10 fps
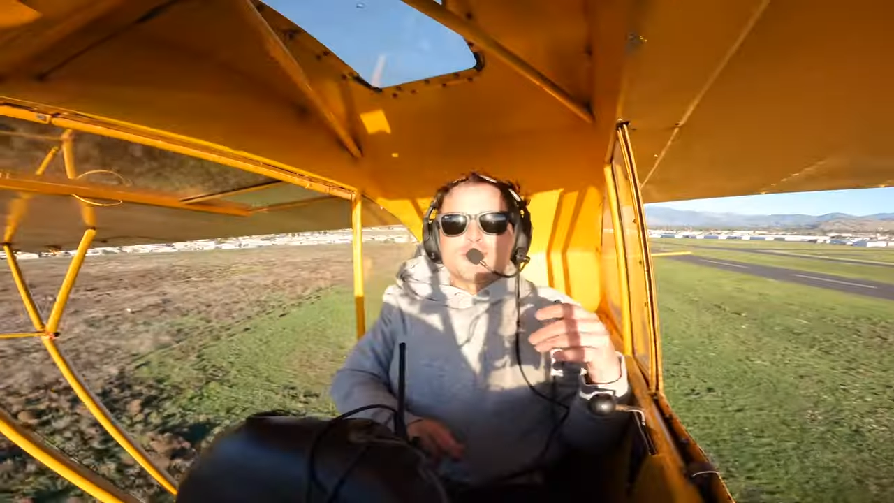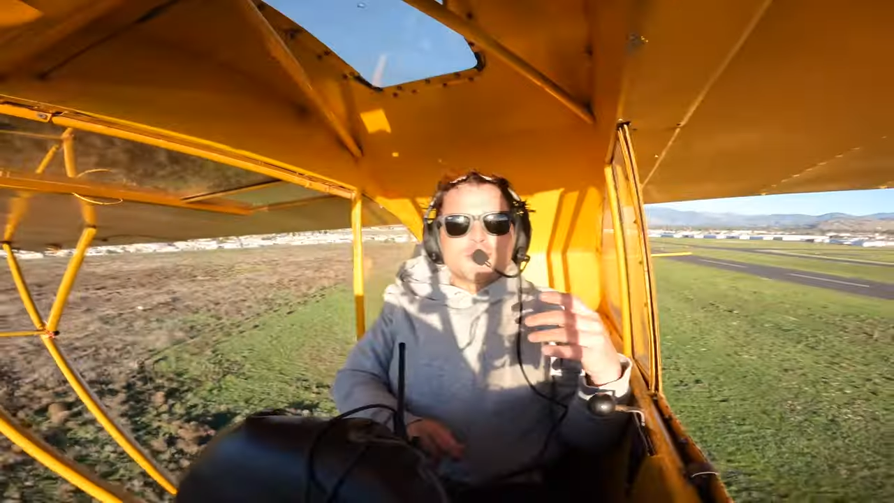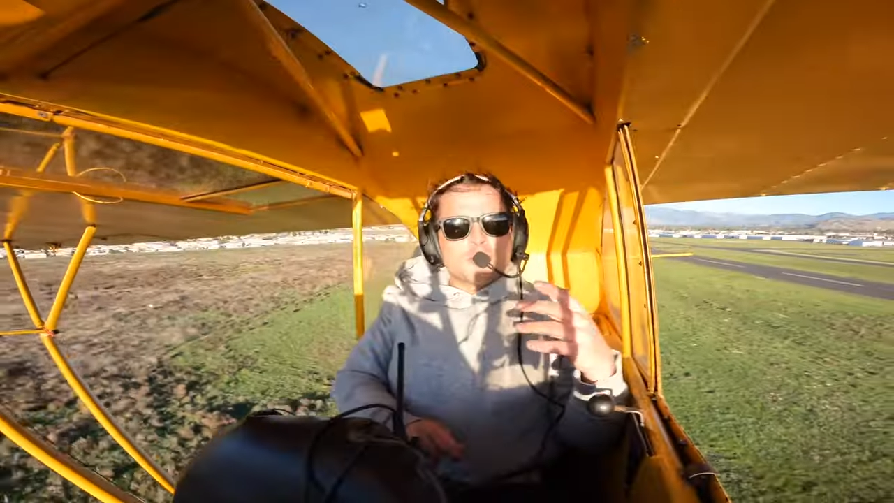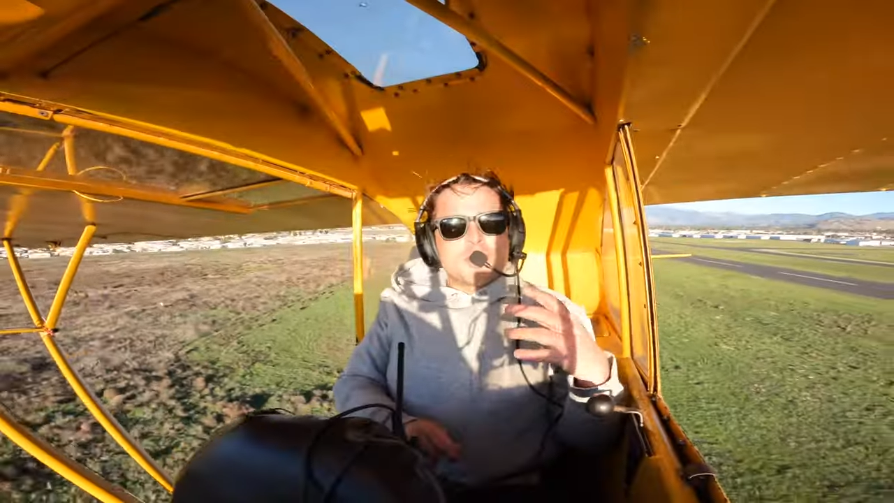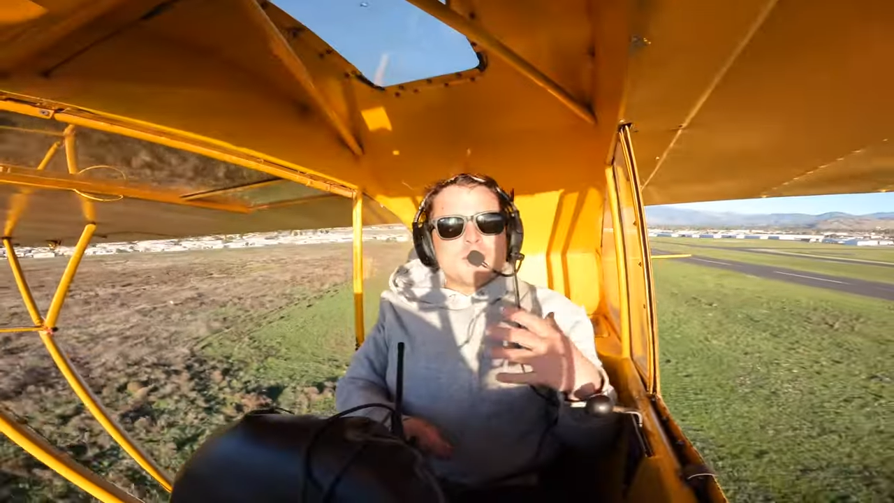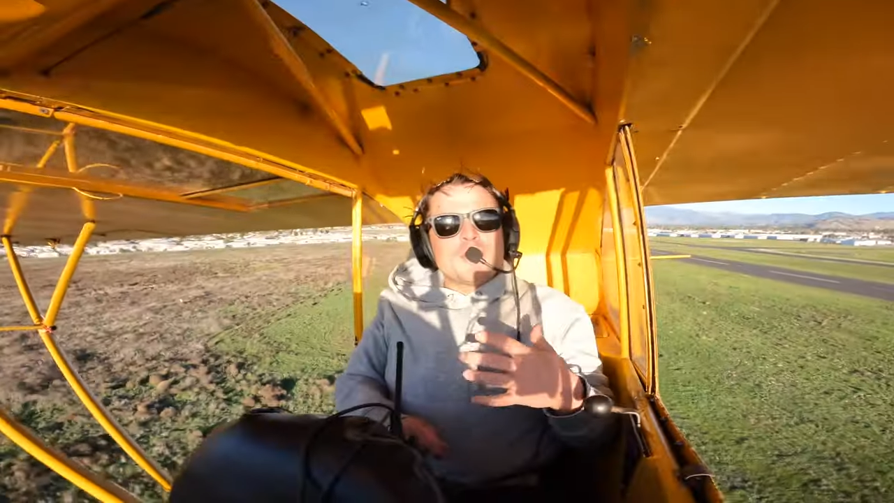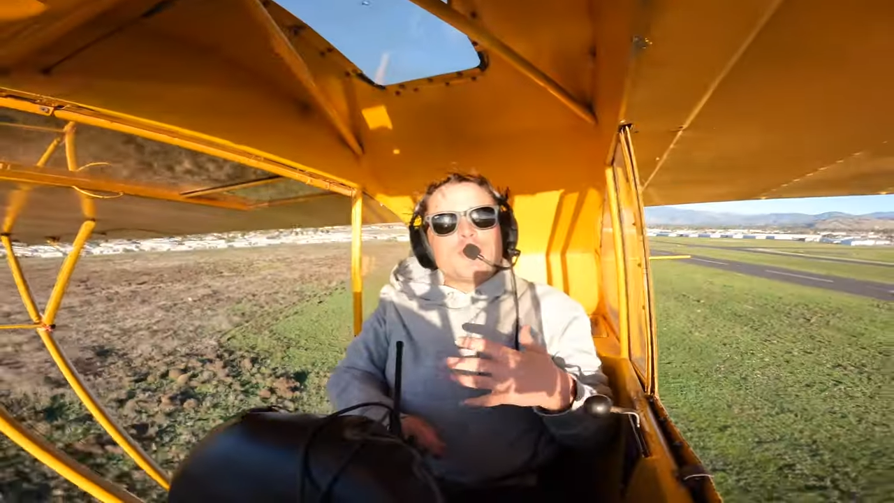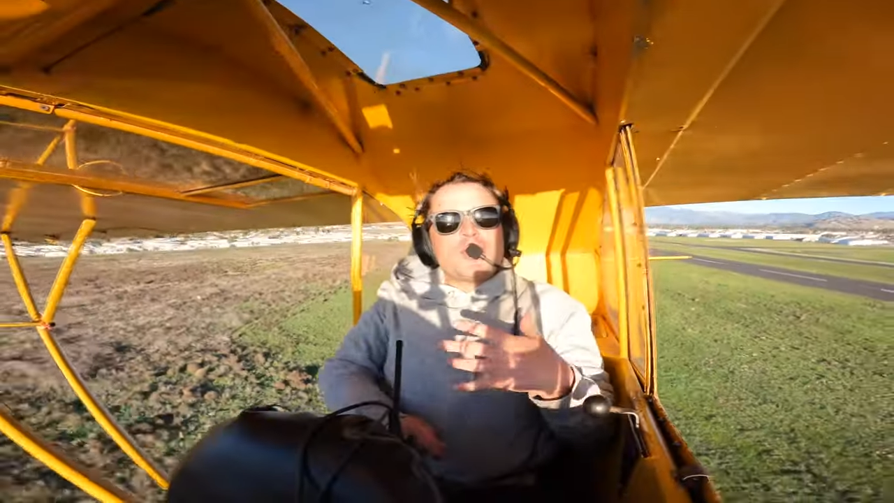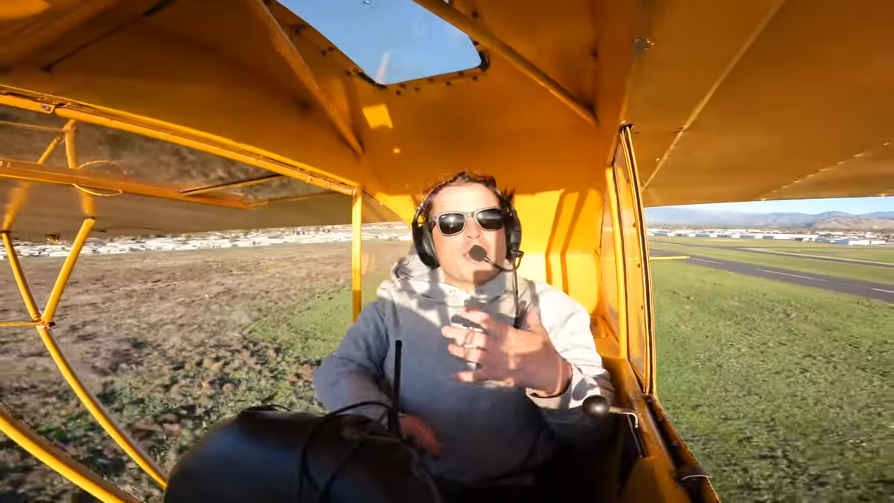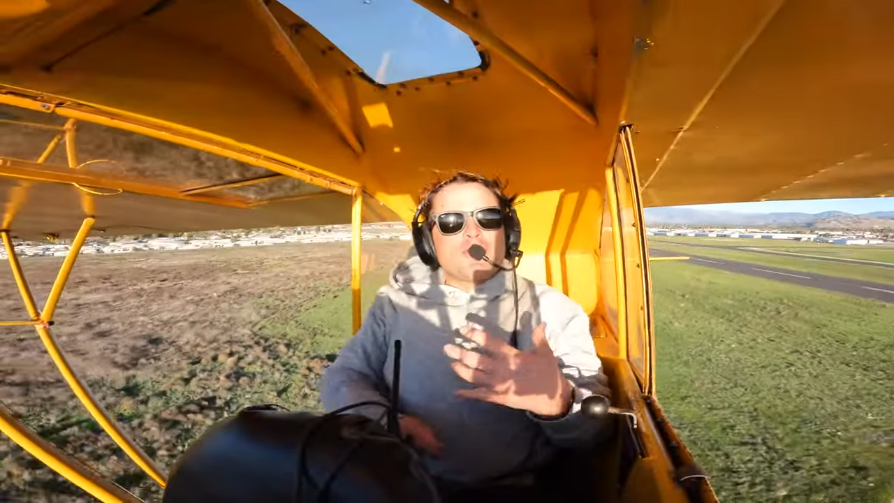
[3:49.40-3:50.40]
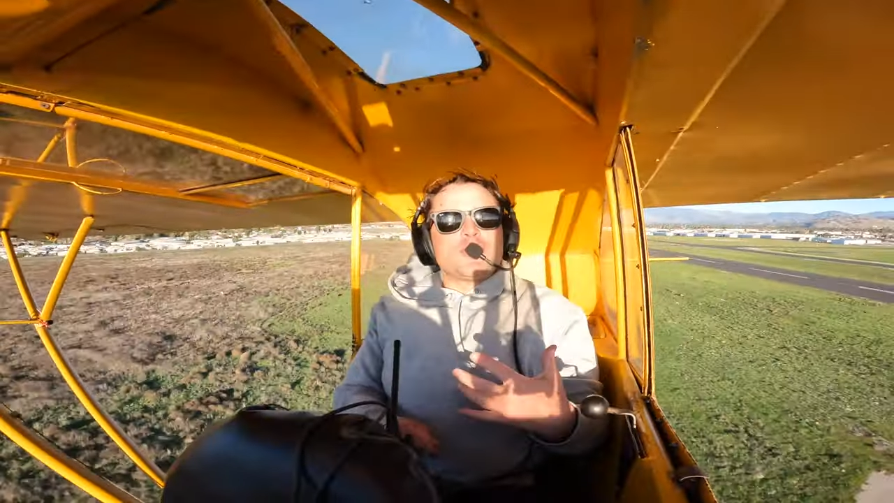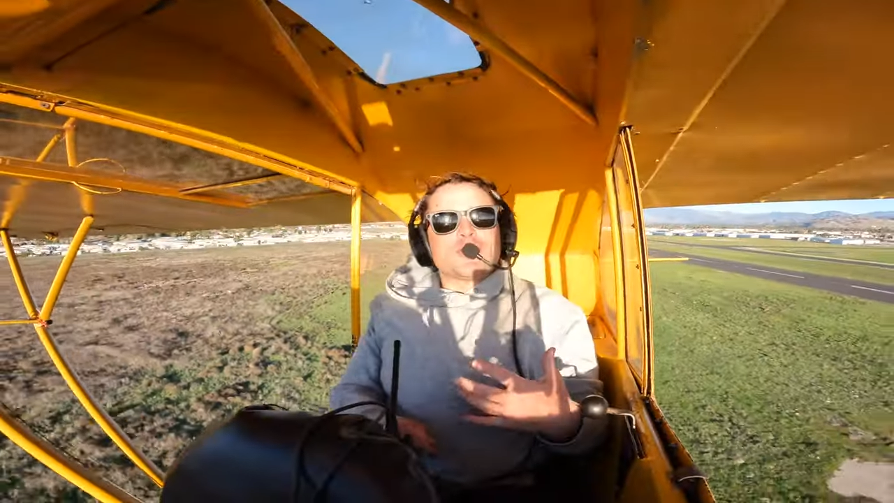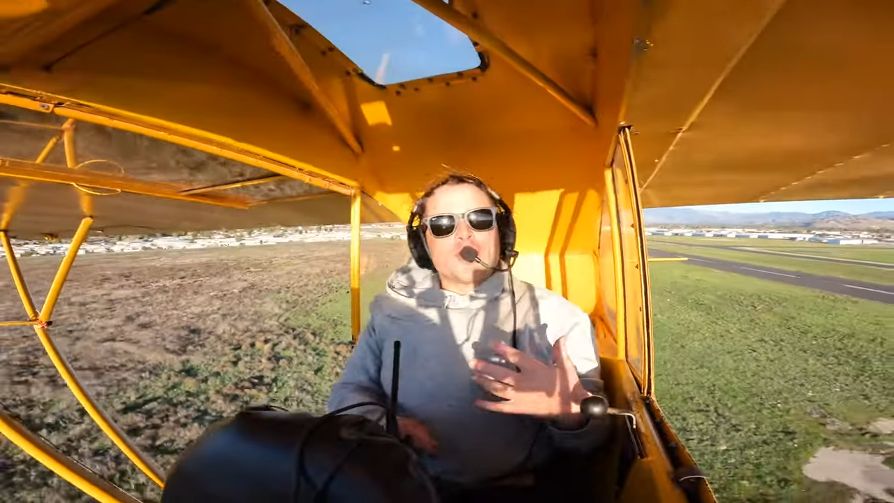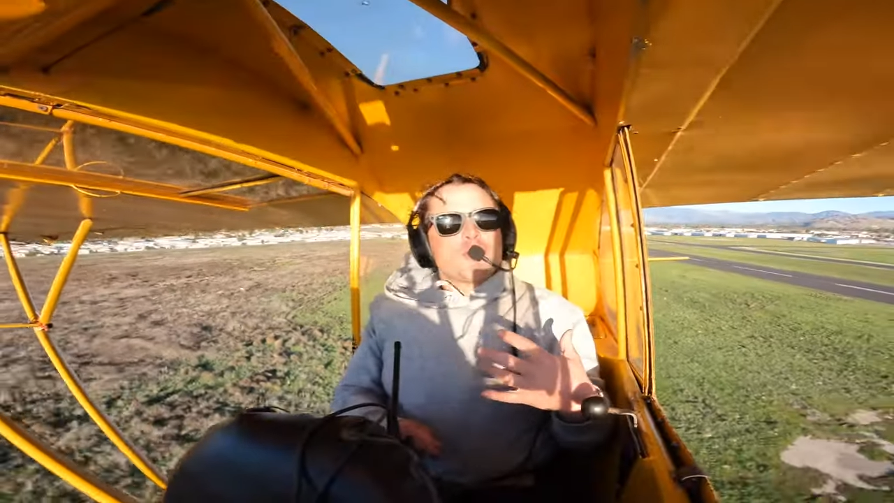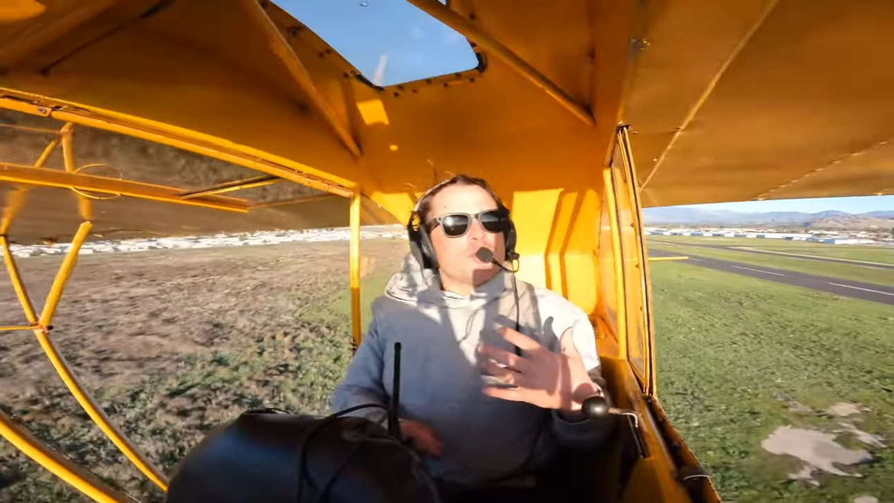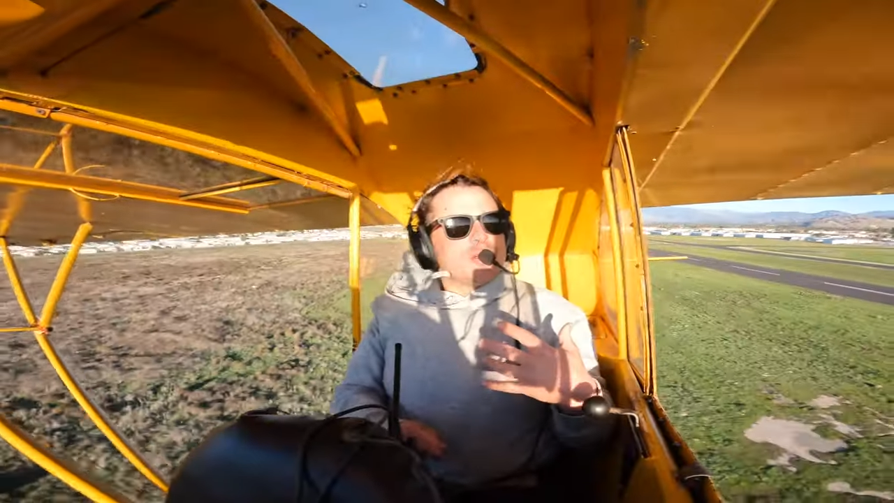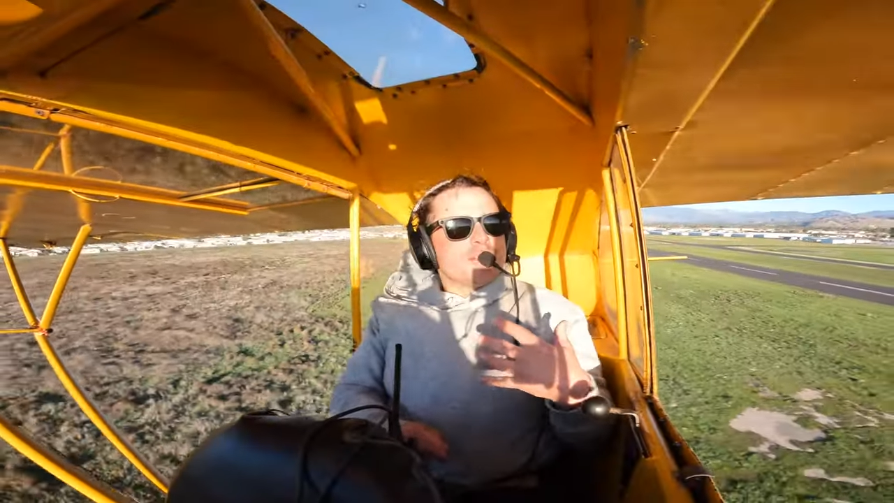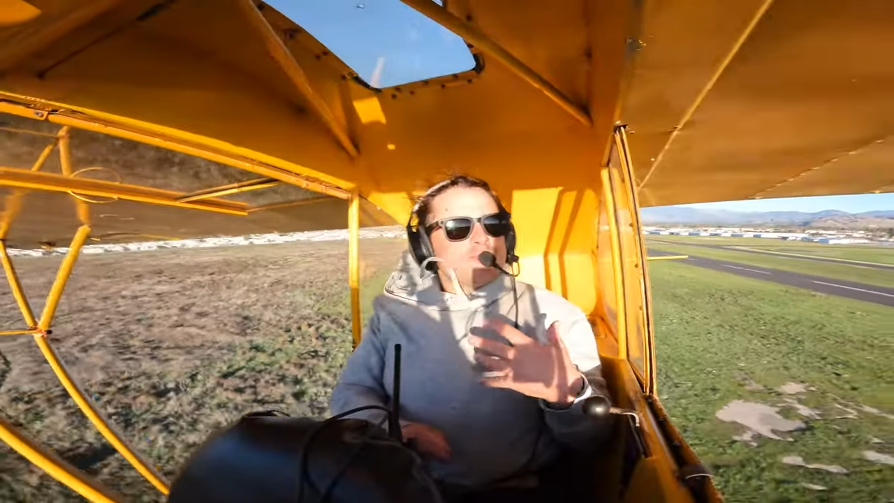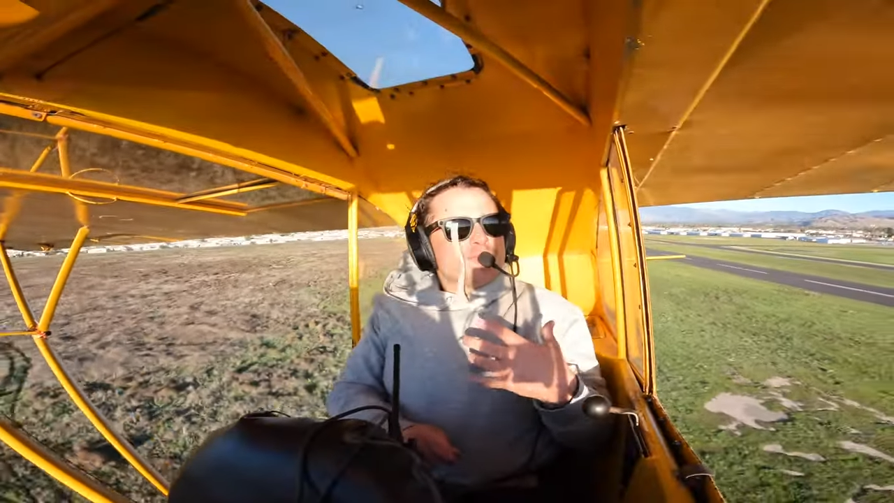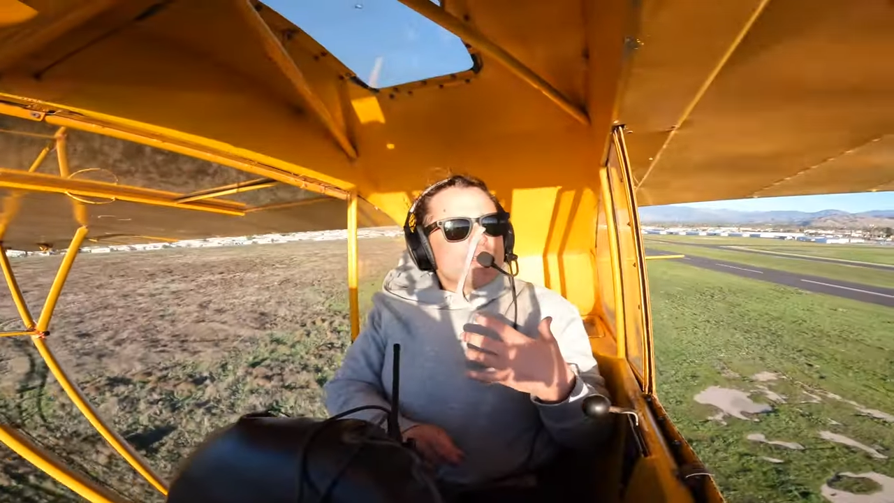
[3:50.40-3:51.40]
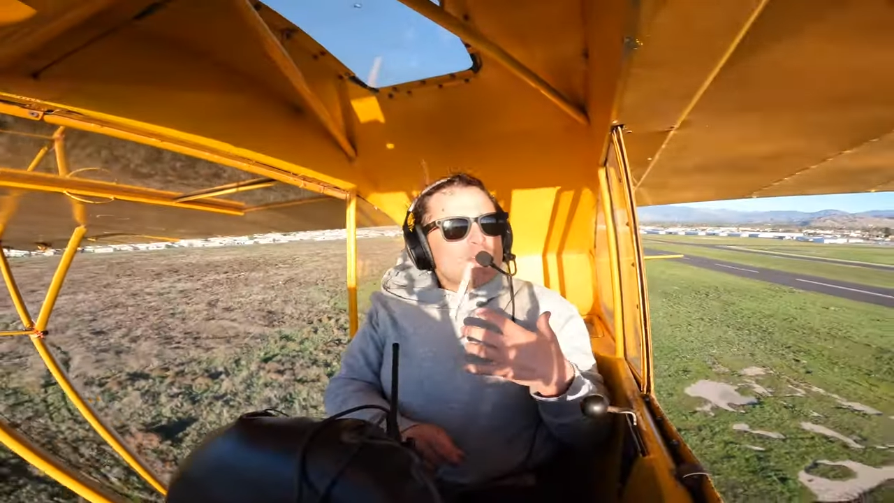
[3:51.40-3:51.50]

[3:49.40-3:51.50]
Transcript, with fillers: So I remember having the camera and